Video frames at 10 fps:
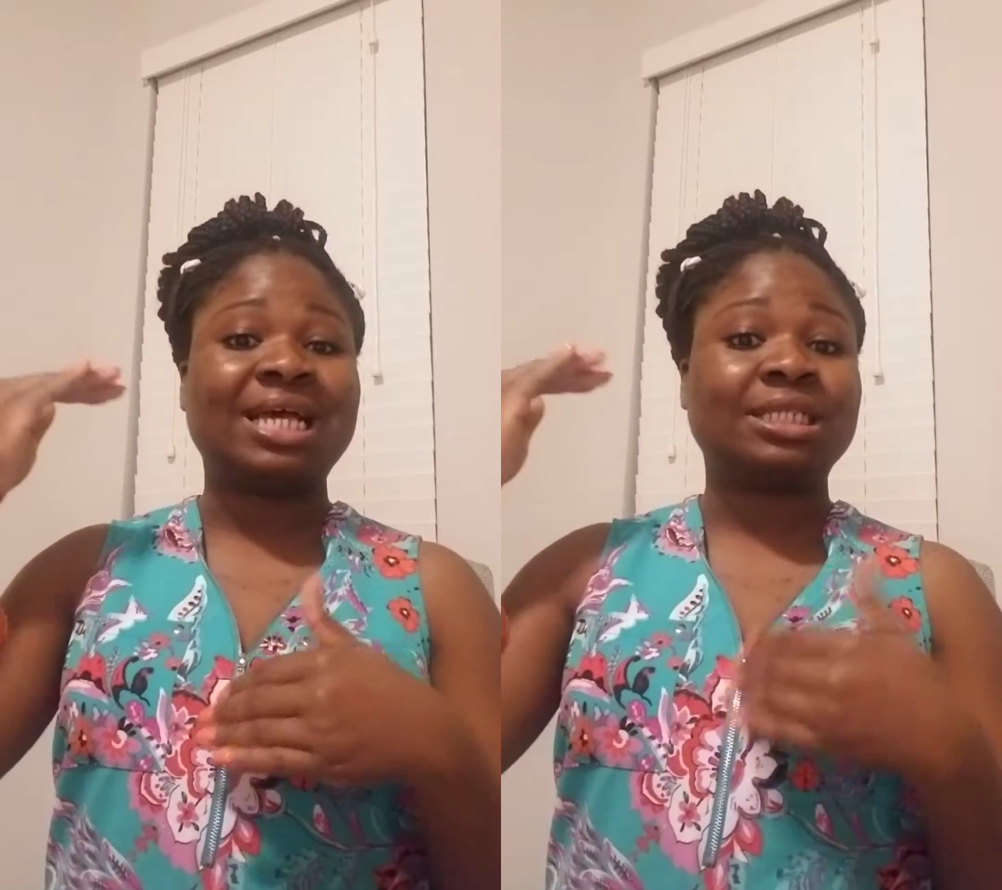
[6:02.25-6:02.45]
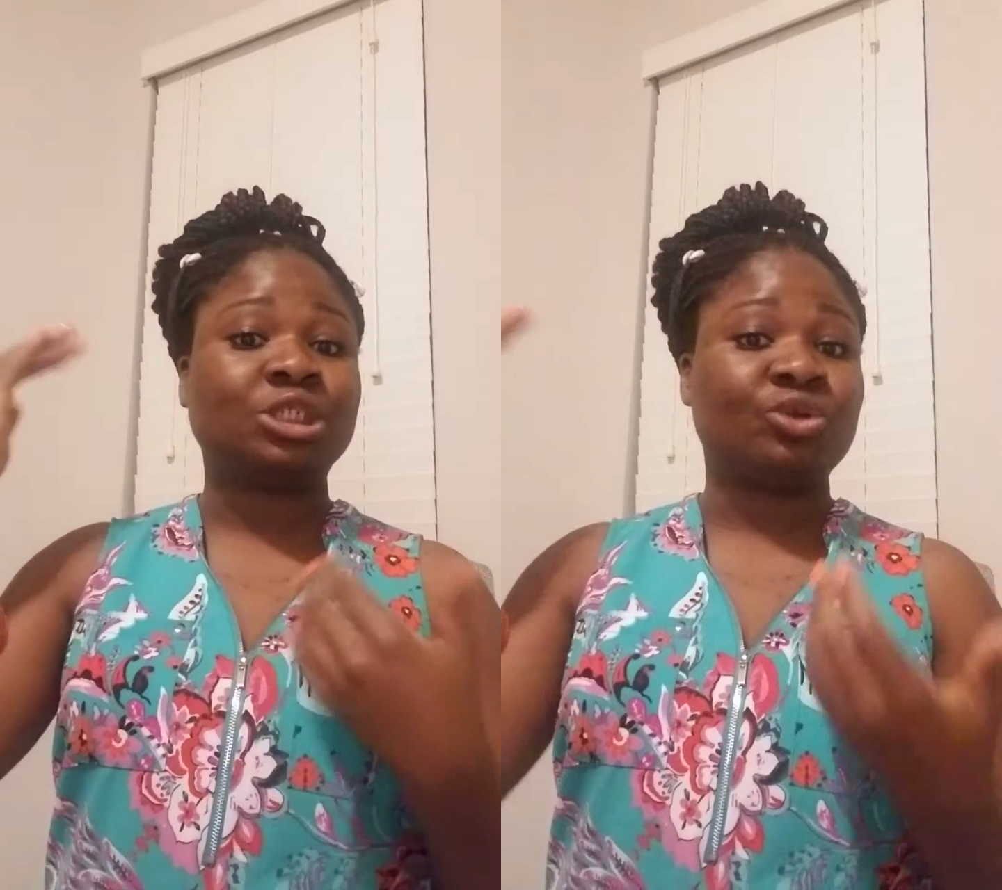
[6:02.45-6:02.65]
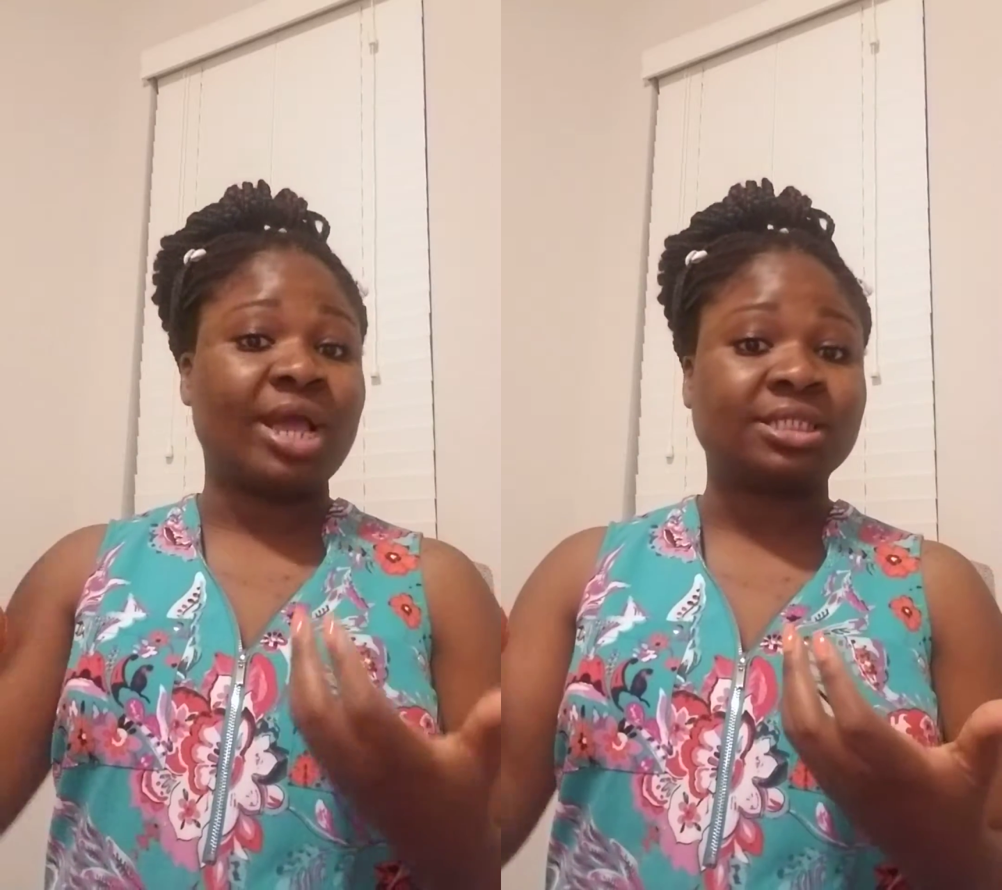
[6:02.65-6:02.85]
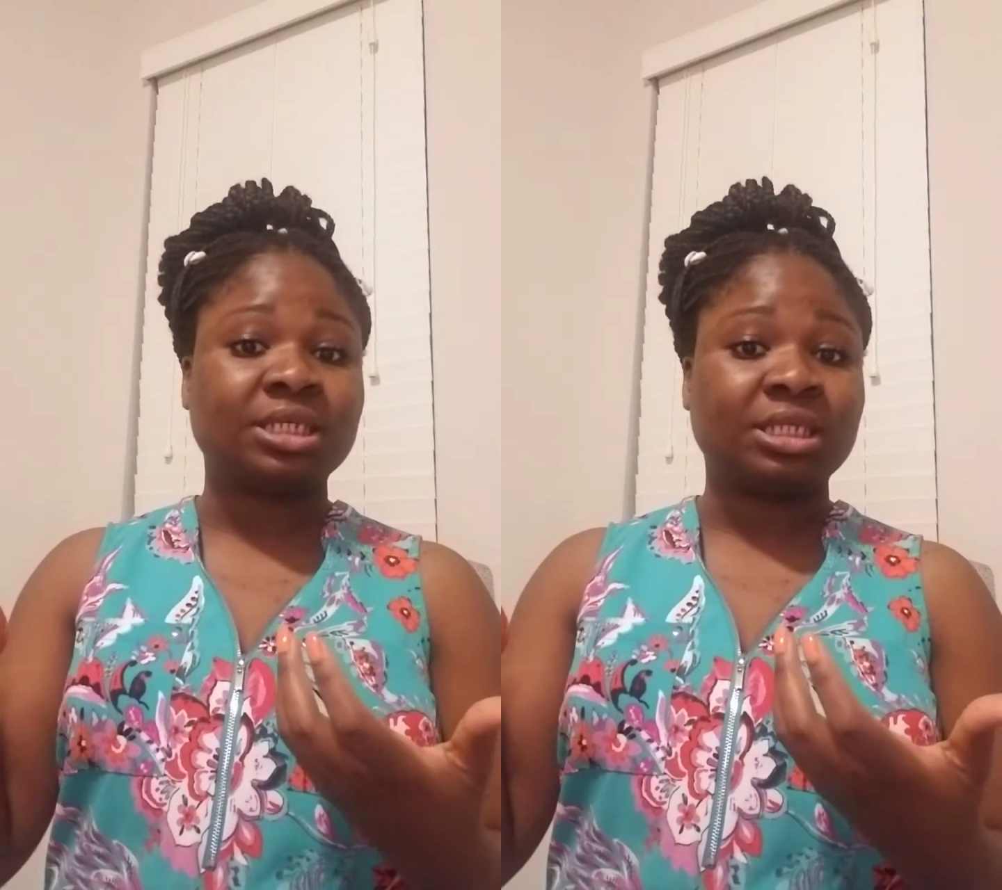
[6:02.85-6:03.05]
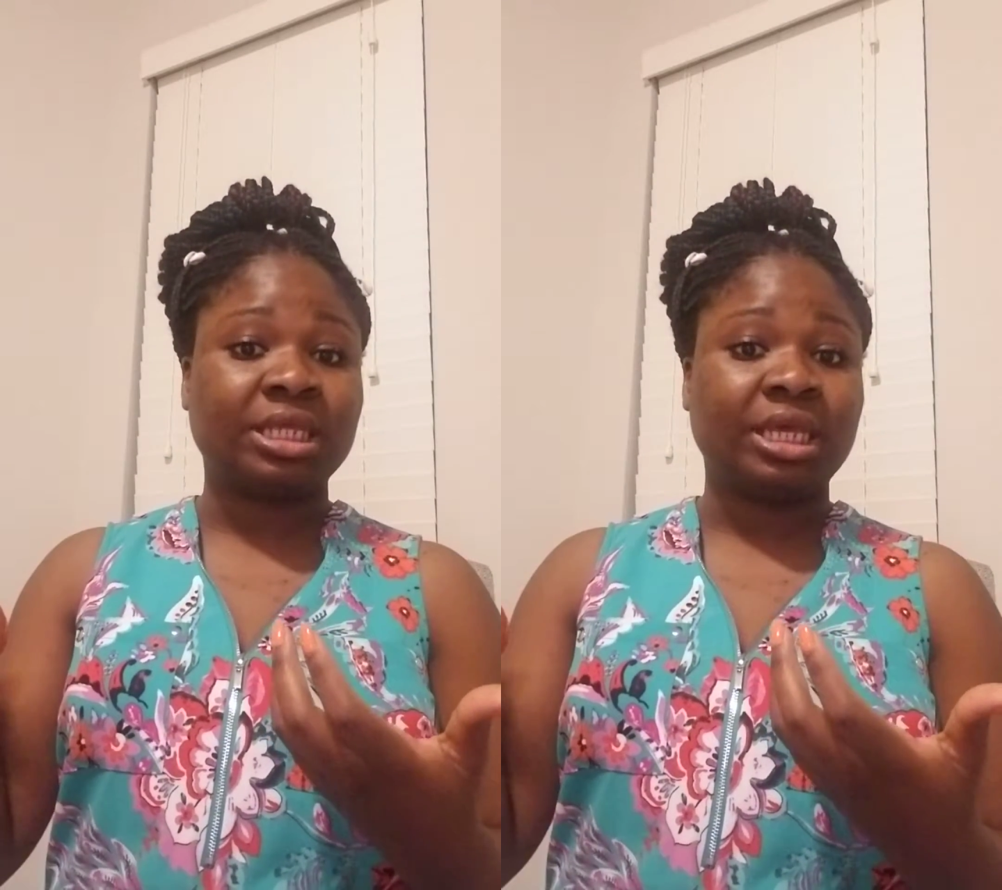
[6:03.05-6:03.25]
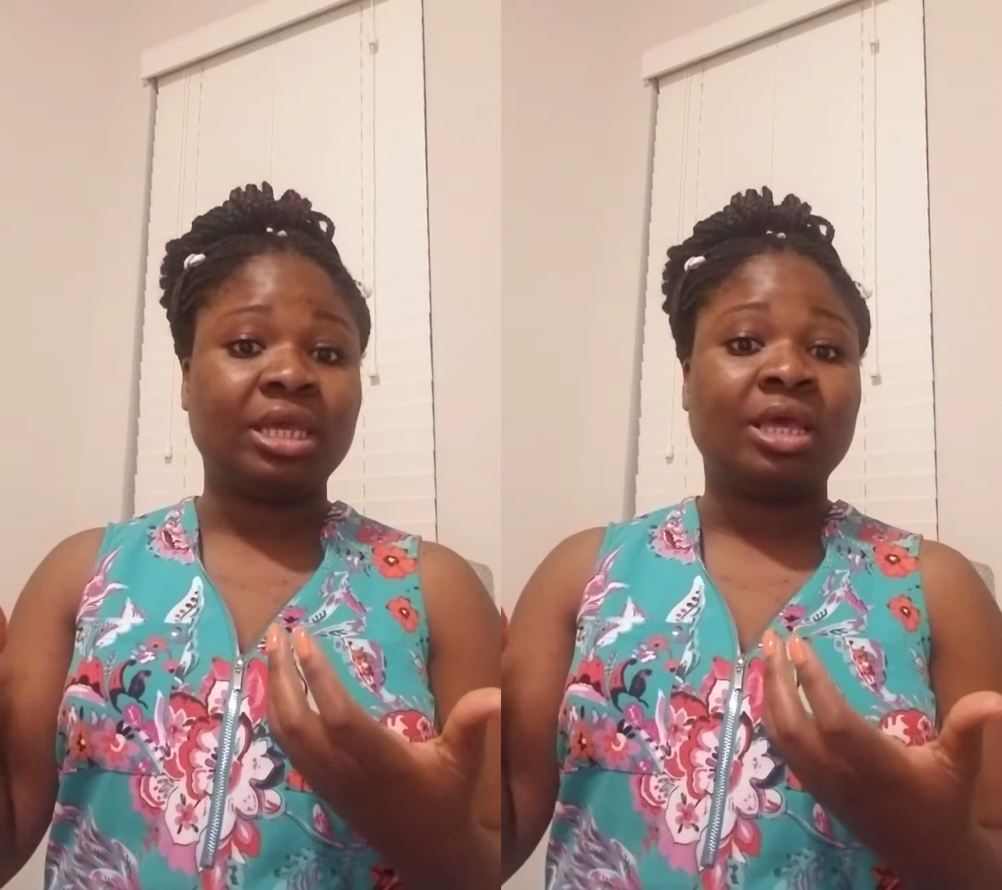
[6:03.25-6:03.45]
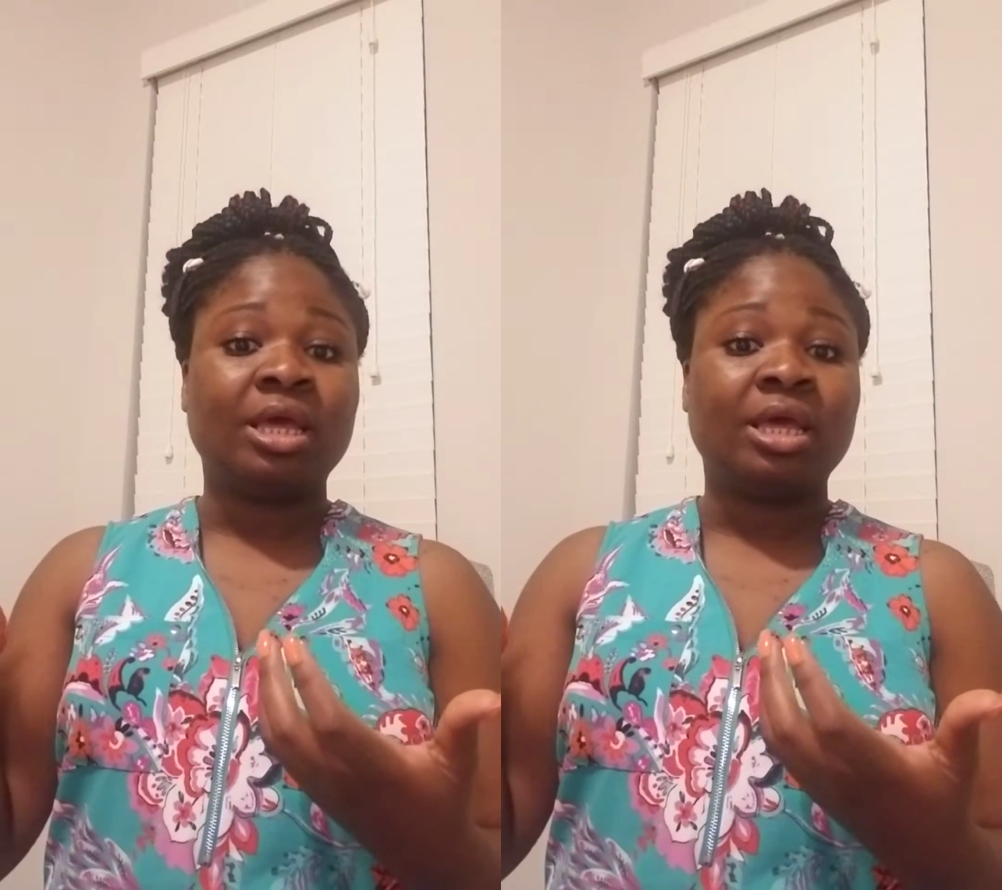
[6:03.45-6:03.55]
has drastically,